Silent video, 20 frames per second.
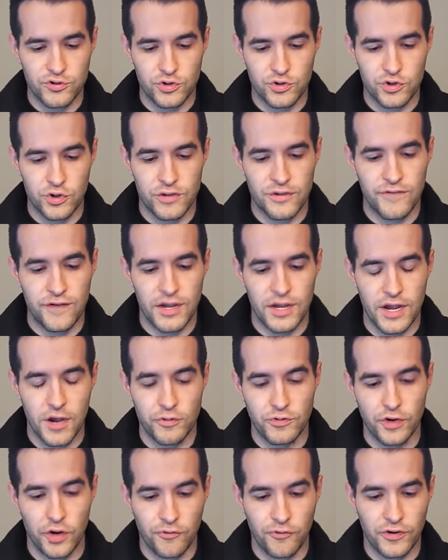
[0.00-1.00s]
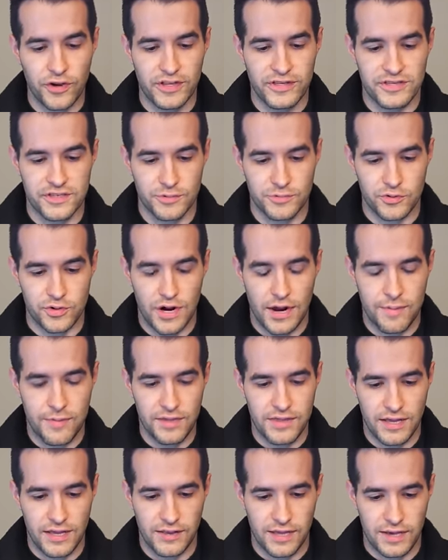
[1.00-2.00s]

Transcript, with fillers: enjoyed the video, don't forget to subscribe. Hit that